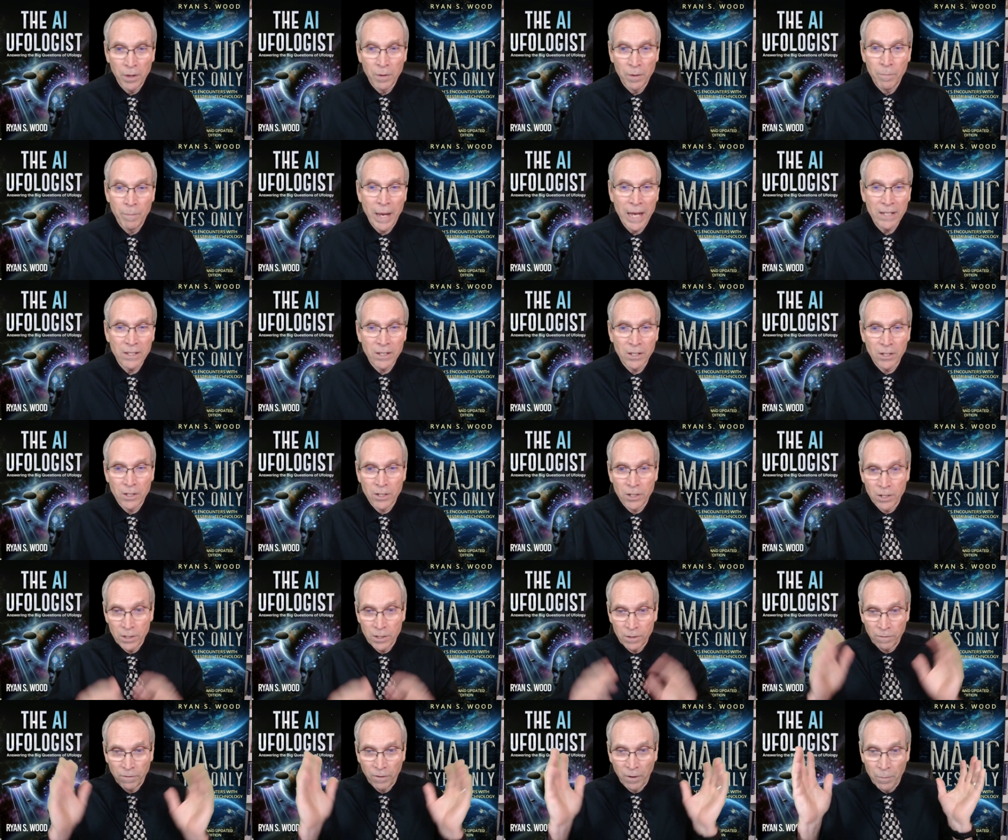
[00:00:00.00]

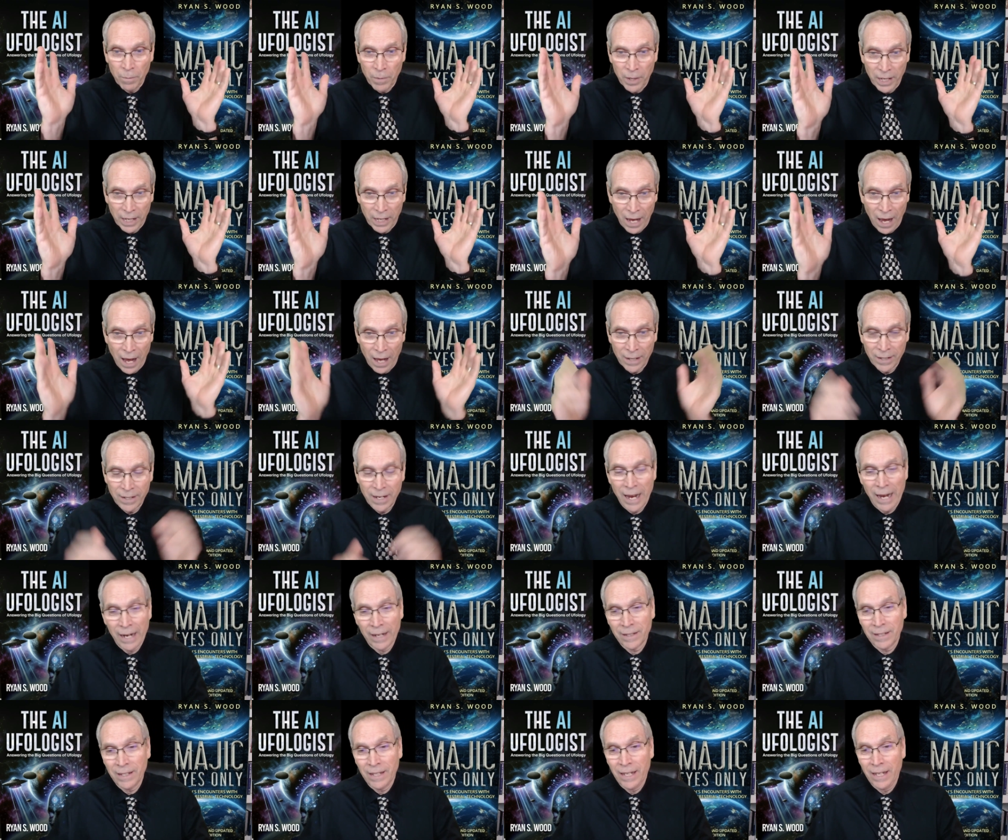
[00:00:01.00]
messages from the
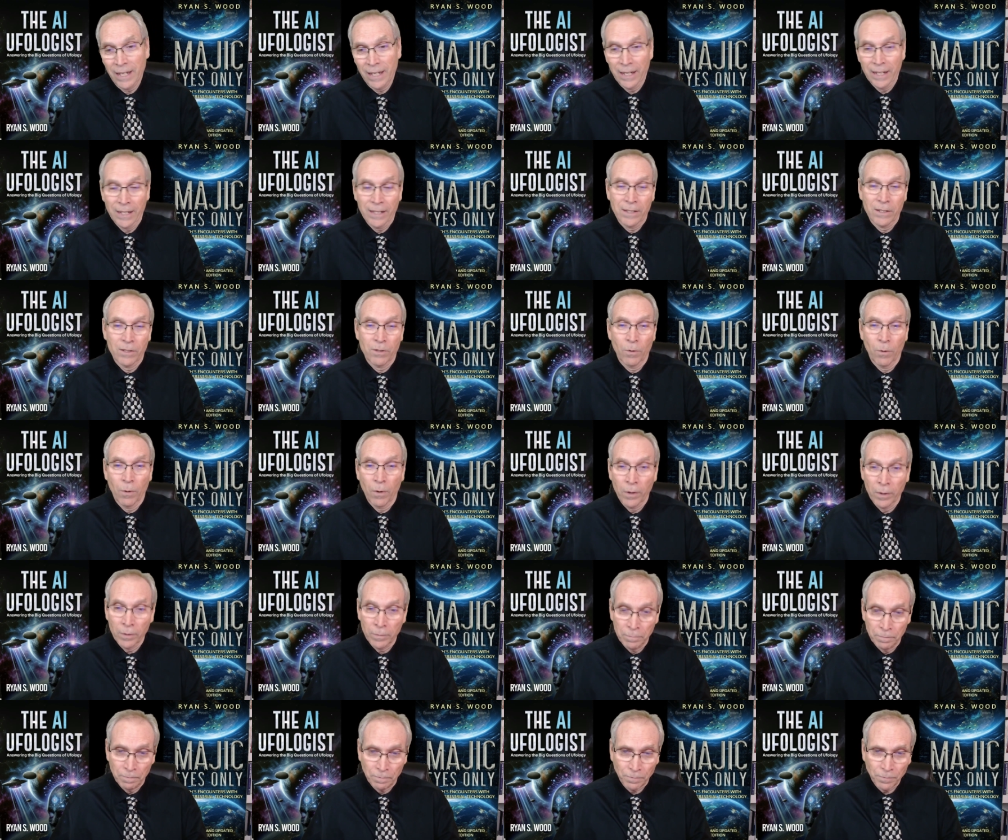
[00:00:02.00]
contactees on